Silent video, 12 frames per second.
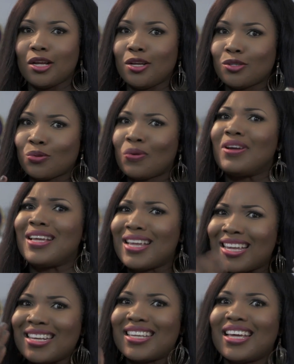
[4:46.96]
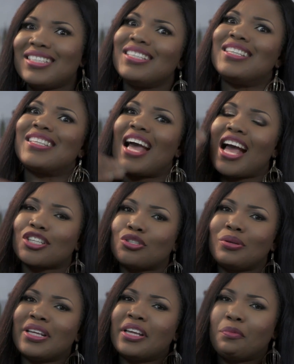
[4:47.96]
So indicating is
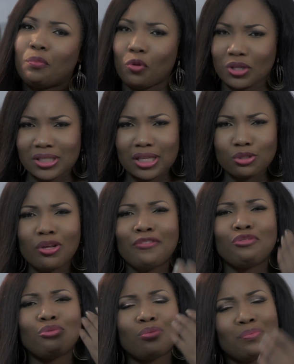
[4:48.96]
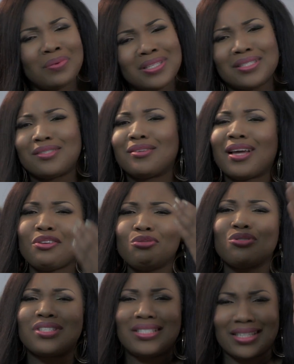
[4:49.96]
actually important. So please, can you
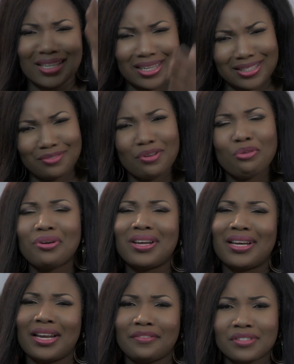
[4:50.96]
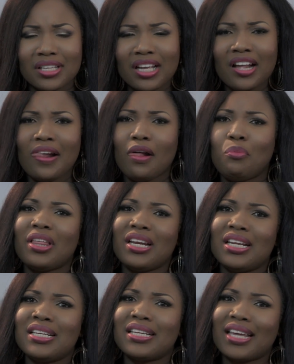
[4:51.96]
just indicate if you're going left? But then
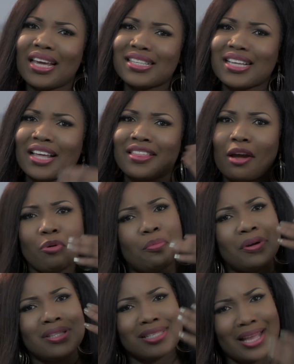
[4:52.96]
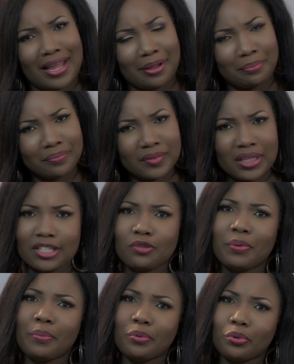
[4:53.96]
indicate at the appropriate time. There's
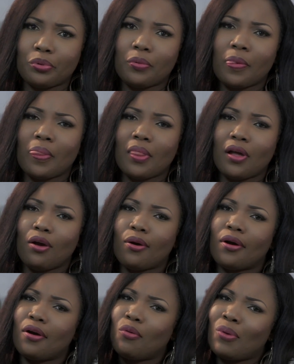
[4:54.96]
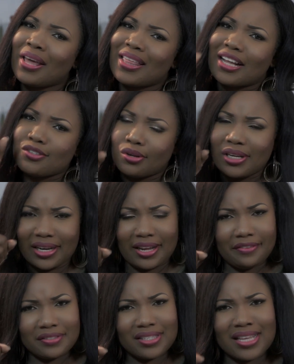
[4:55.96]
some people, where they are turning
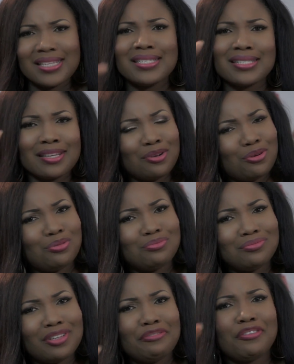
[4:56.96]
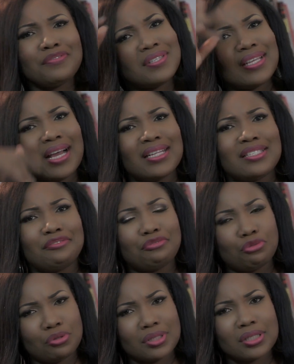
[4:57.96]
left is still 50 yards in
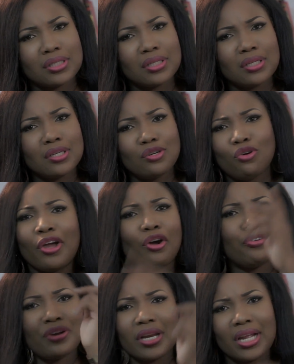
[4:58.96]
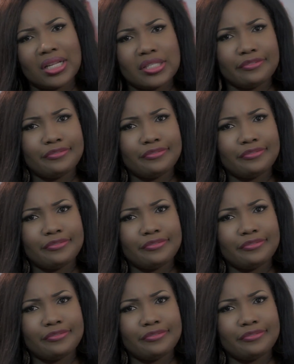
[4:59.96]
front or 100 yards in